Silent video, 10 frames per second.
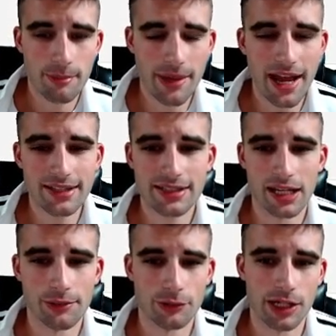pass
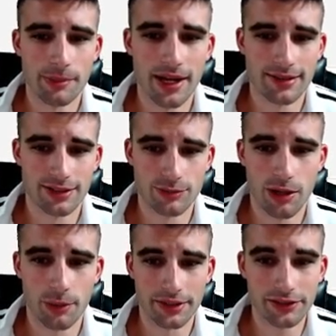game to running backs as
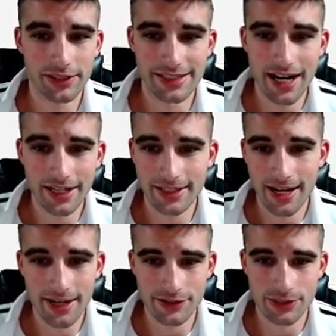well, with nearly 9
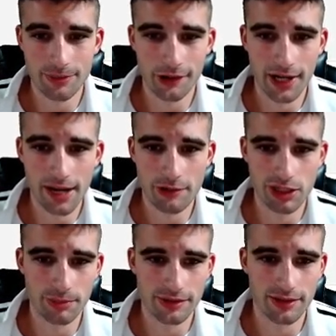catches per game
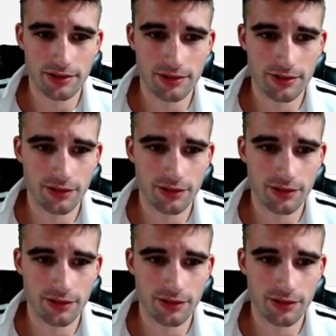to the position.